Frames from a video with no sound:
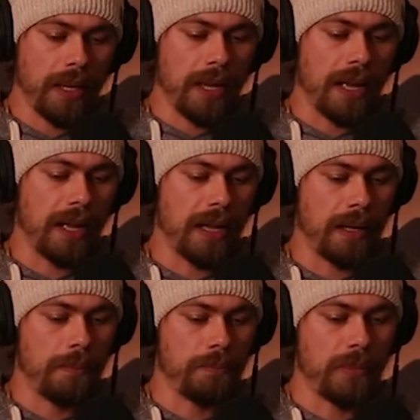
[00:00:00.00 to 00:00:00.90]

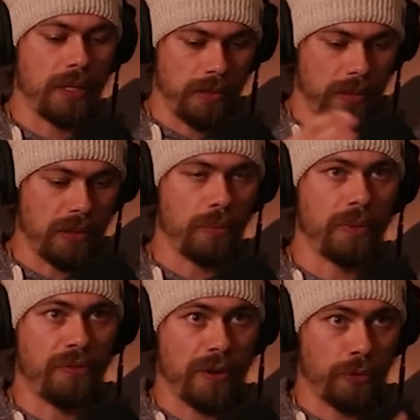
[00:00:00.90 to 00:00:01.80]

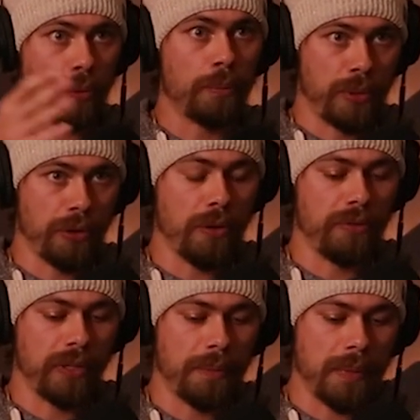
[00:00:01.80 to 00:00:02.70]
the Federal Bureau
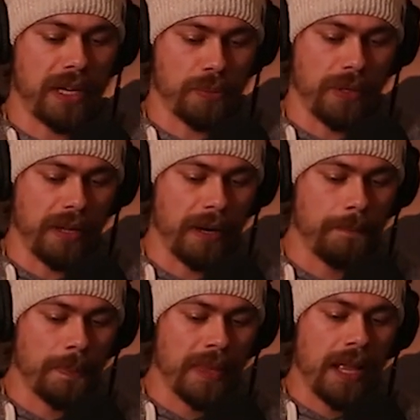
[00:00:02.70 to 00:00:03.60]
of Land Management there.
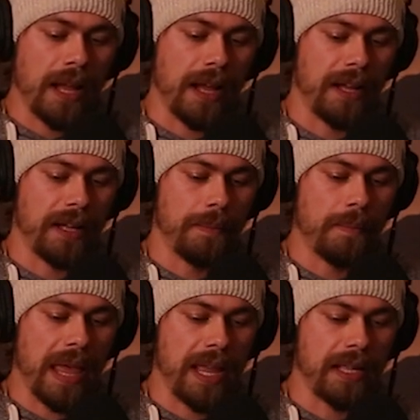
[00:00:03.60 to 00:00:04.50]

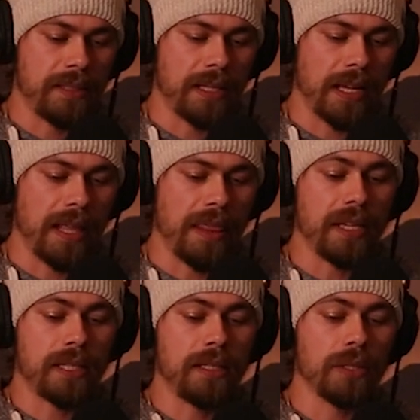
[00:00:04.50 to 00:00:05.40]

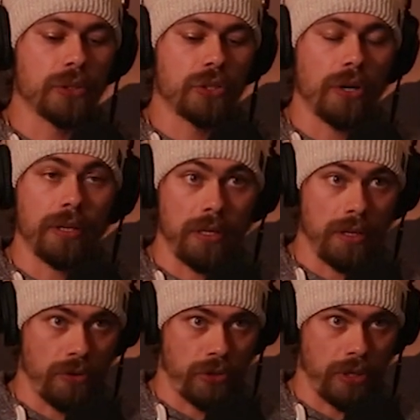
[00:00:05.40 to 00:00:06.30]
This deal started
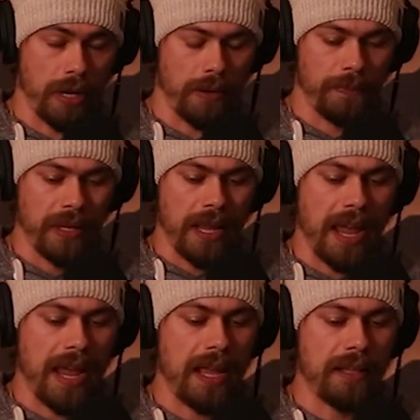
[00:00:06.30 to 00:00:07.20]
years ago.
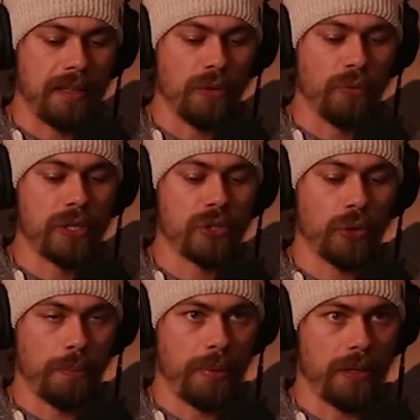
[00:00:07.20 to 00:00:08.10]
And the
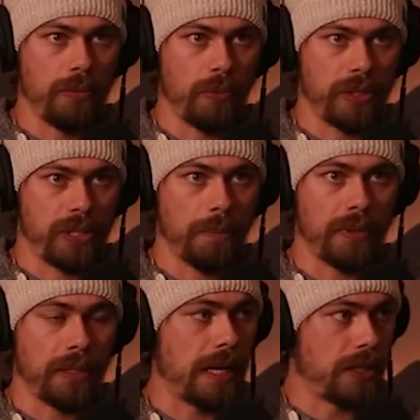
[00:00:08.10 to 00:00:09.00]
original bid was
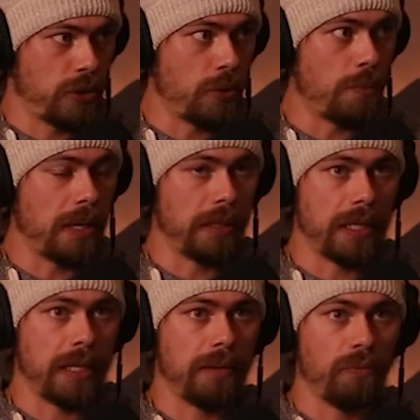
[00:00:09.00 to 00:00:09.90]
something like $2
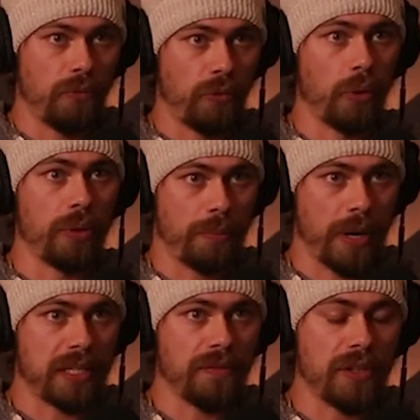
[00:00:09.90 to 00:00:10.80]
million for the
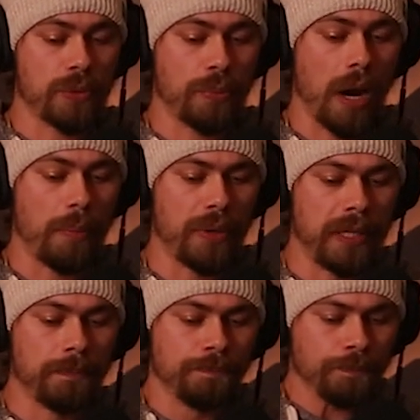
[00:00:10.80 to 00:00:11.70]
price of this
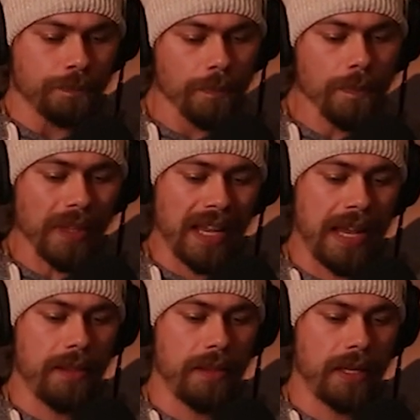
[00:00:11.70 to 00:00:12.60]
property.
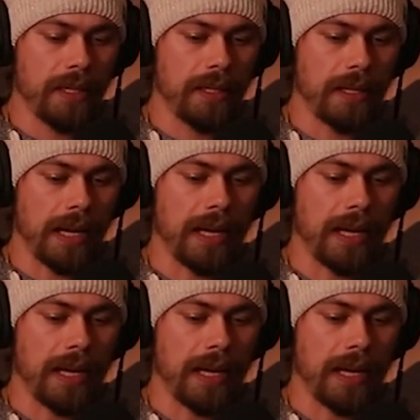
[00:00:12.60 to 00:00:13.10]
And then